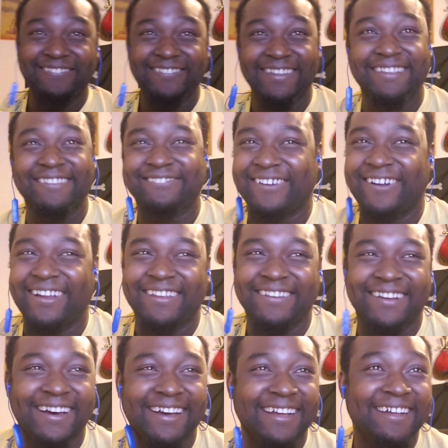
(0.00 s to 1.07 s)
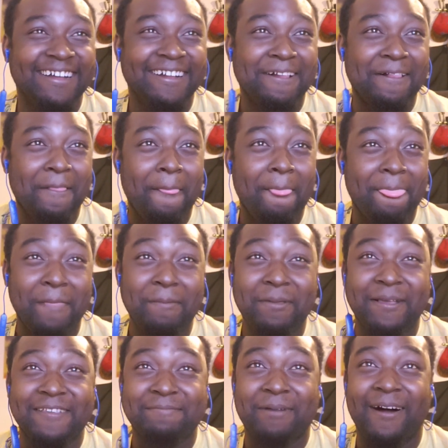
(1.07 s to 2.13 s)
Them niggas rolling, dog. Them
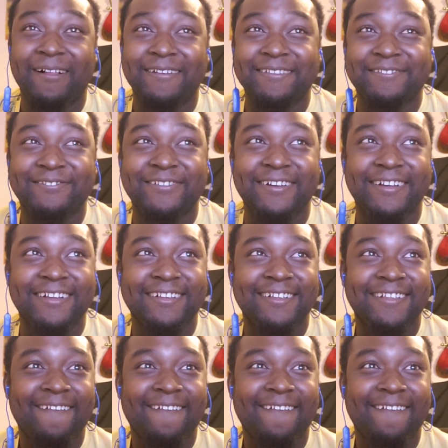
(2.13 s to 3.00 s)
niggas balling as fuck.